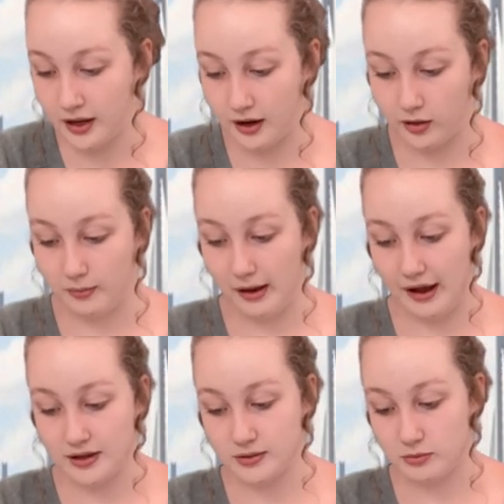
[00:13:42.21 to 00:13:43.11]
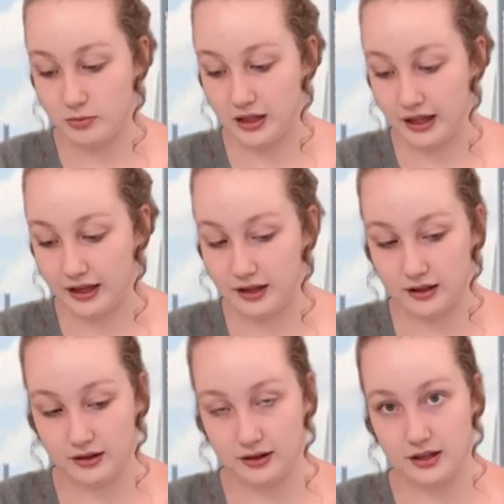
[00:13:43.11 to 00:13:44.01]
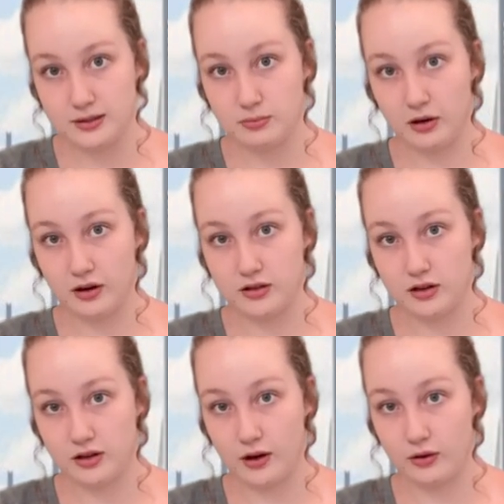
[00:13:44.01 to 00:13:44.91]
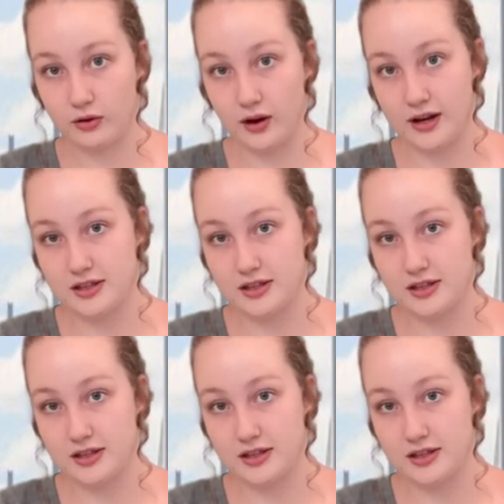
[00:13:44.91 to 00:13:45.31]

Now the mast would be like this part on our crane.